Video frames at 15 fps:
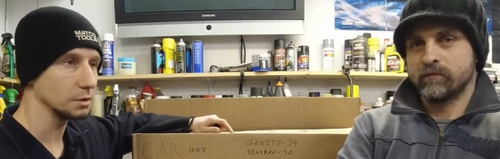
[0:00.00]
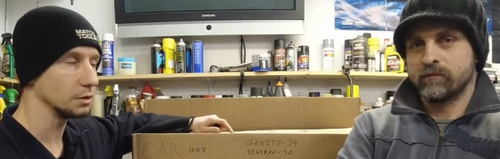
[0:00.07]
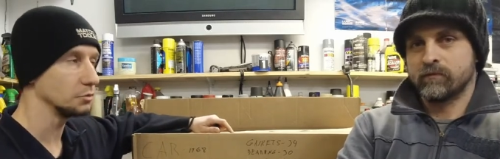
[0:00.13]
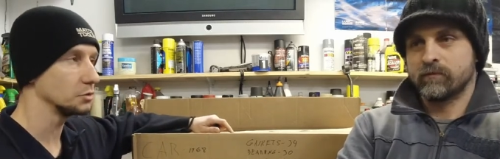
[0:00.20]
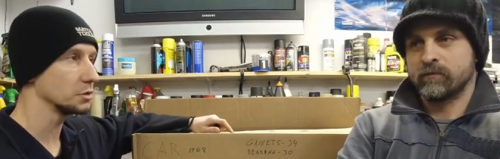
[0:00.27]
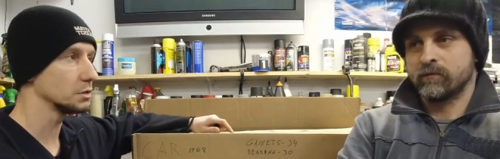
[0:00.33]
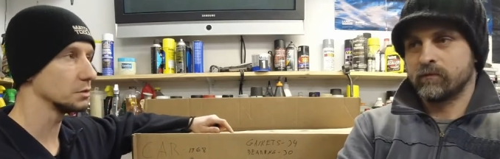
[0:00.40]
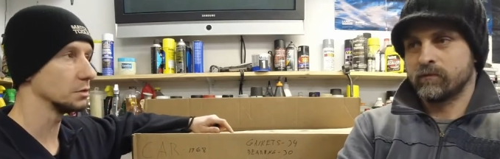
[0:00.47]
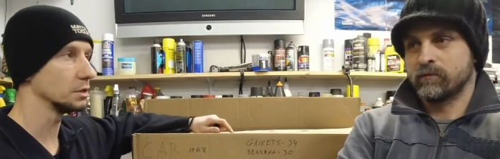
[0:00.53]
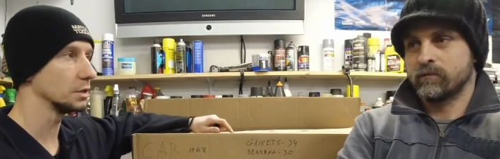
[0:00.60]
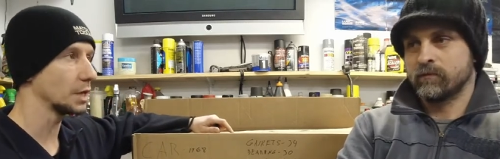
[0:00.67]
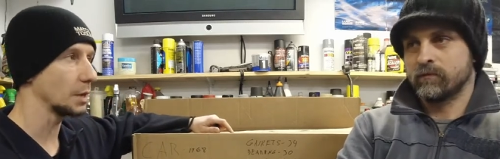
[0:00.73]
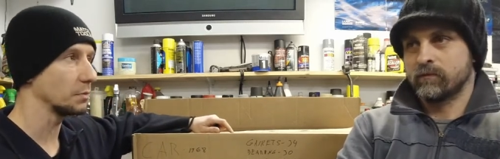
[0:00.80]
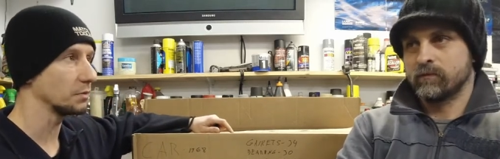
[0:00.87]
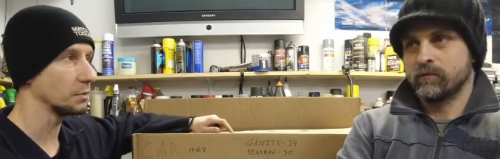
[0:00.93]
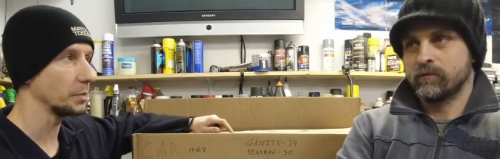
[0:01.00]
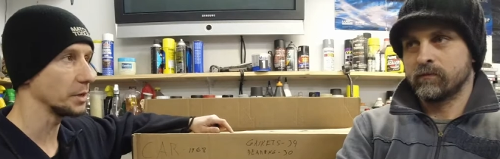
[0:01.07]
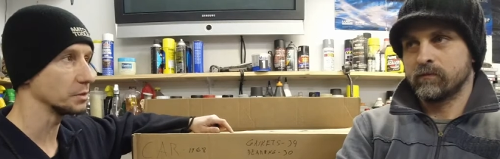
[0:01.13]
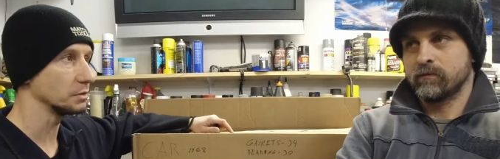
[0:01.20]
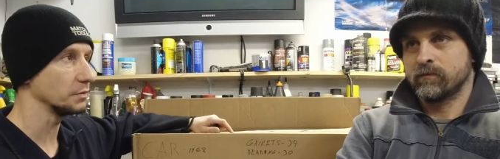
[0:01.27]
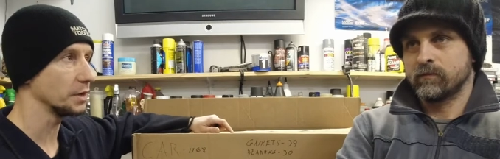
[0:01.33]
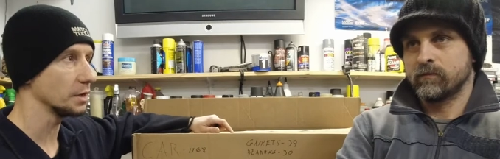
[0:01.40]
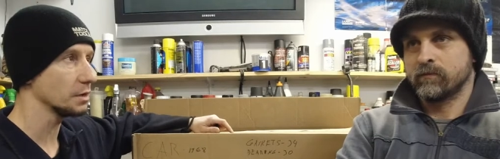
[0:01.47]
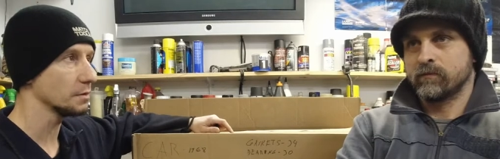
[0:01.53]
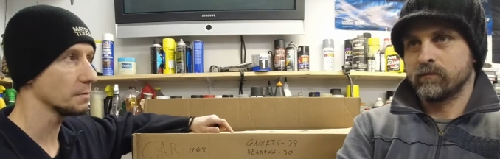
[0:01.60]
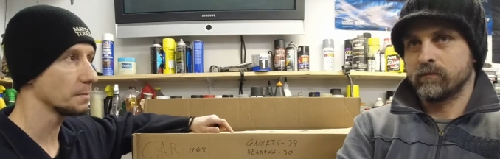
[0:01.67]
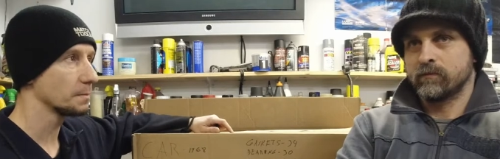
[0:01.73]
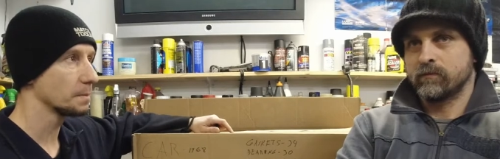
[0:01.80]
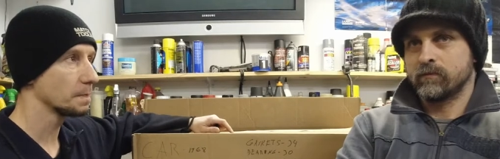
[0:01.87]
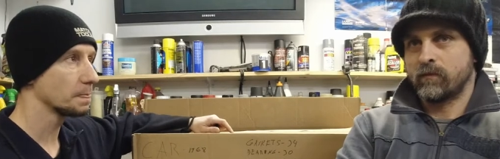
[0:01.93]
Speaker 1: and it was it came from Pennsylvania.
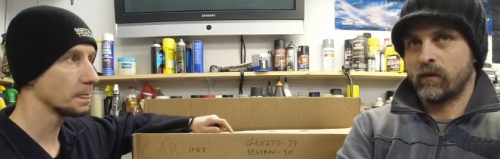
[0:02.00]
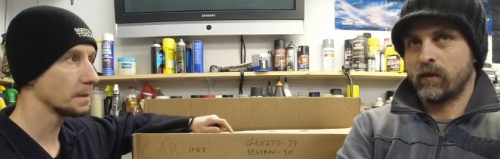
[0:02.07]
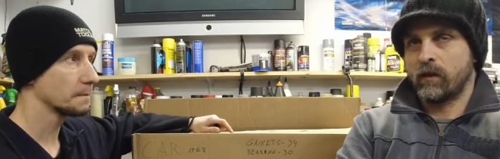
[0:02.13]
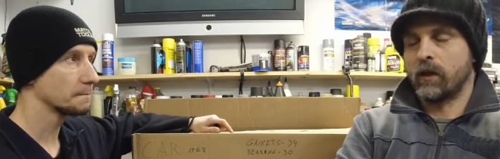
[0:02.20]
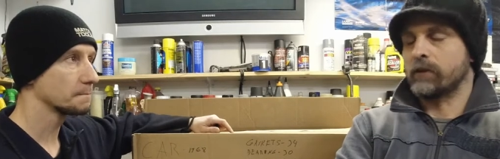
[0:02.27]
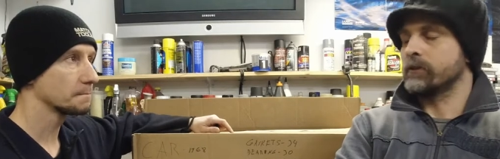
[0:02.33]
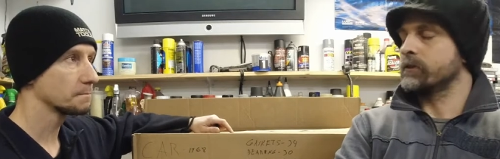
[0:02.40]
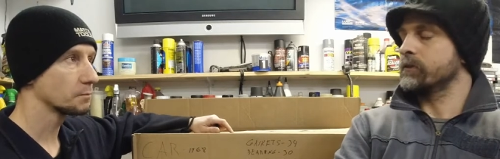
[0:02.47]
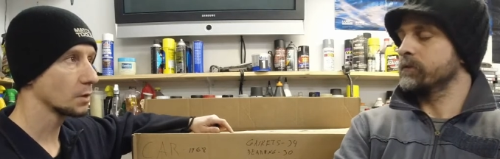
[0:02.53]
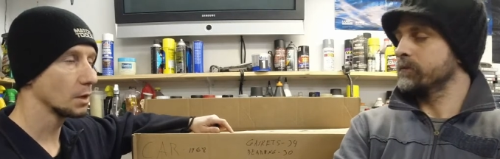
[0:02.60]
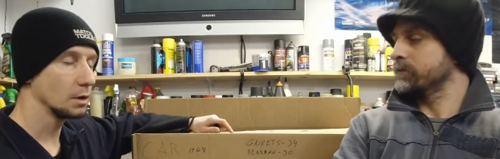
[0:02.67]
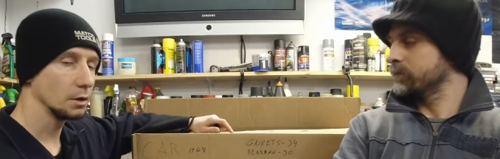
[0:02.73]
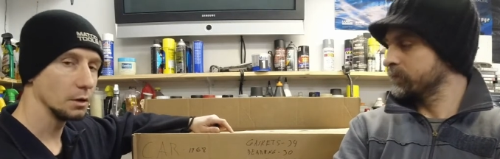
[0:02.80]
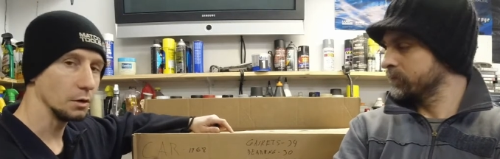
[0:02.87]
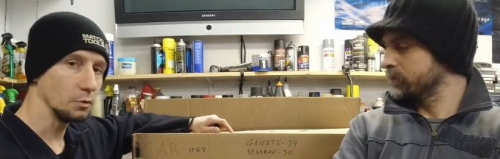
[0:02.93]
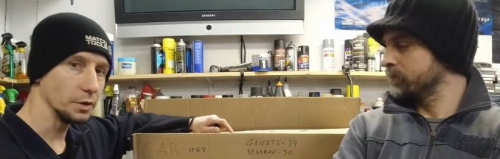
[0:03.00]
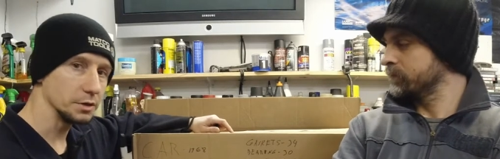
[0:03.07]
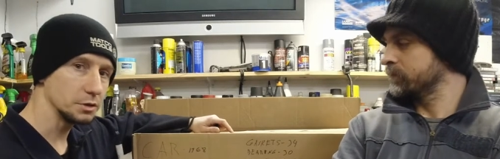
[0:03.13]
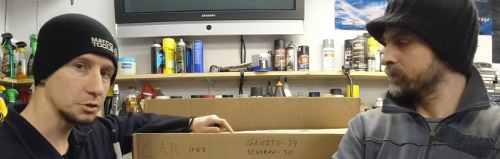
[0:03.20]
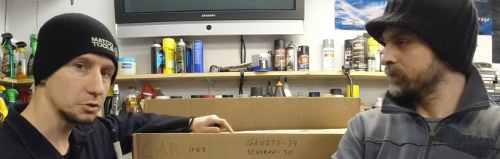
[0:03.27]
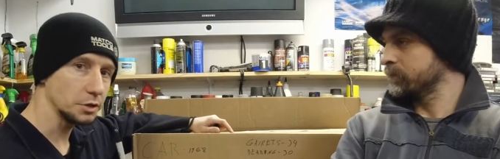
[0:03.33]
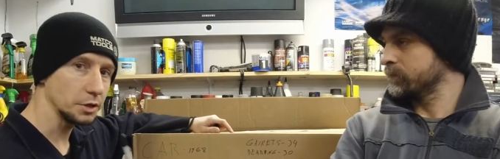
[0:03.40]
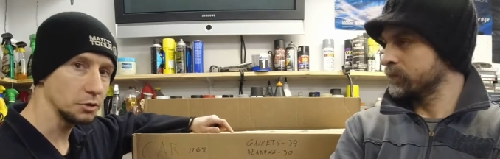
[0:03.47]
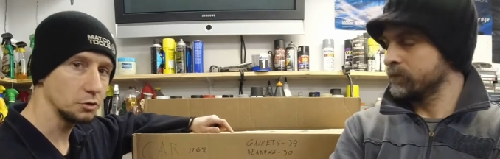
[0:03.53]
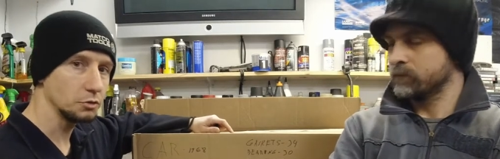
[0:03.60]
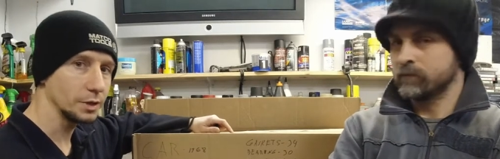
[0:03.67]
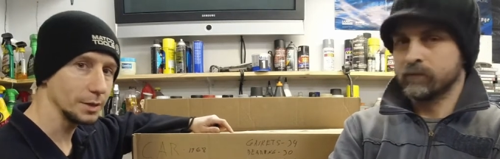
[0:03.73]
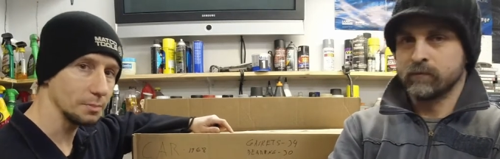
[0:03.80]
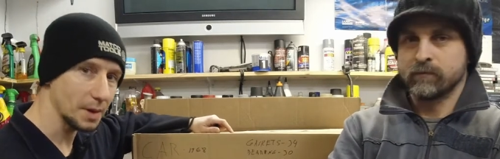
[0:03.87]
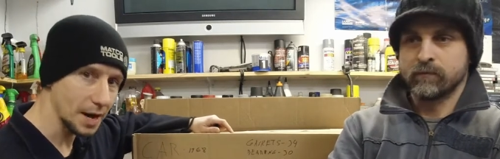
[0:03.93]
Yes. Went straight to a
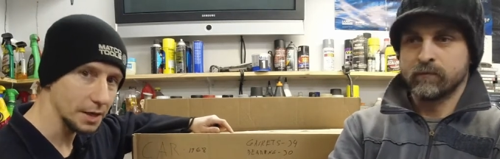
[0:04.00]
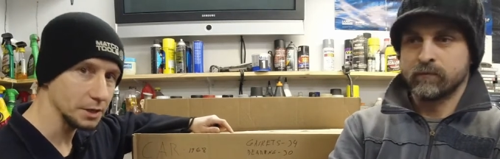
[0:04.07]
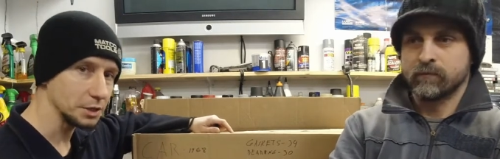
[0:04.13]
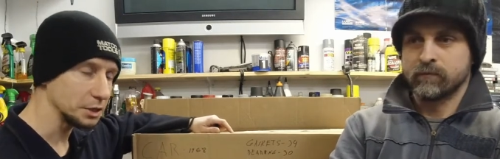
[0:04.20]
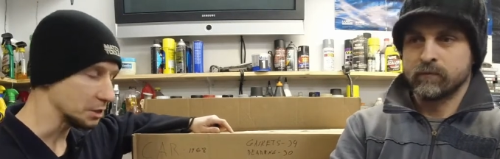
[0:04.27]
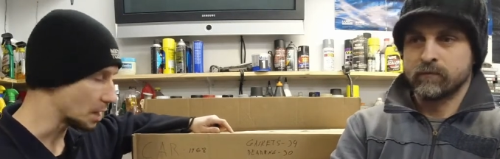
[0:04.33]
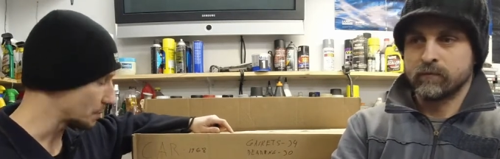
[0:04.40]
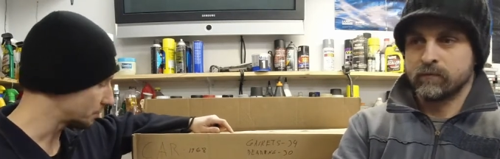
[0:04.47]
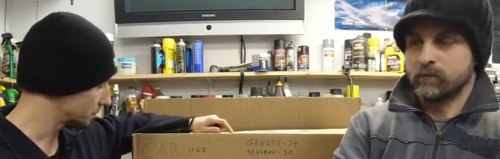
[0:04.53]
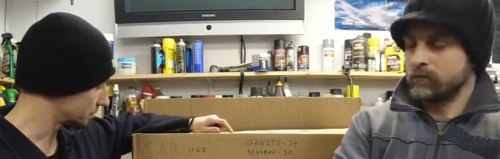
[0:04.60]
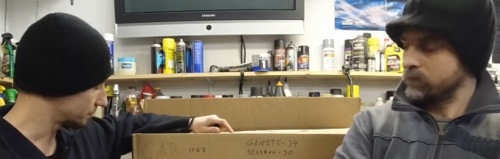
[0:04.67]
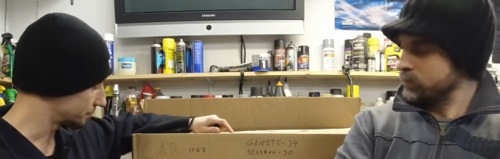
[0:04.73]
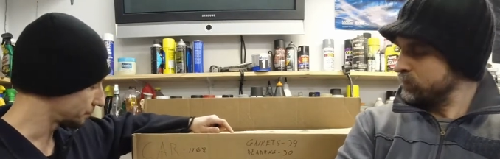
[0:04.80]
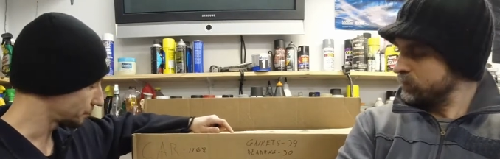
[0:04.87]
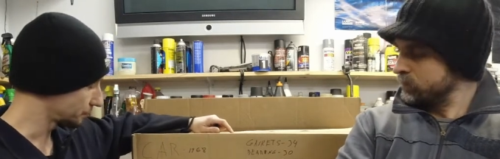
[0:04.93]
body shop.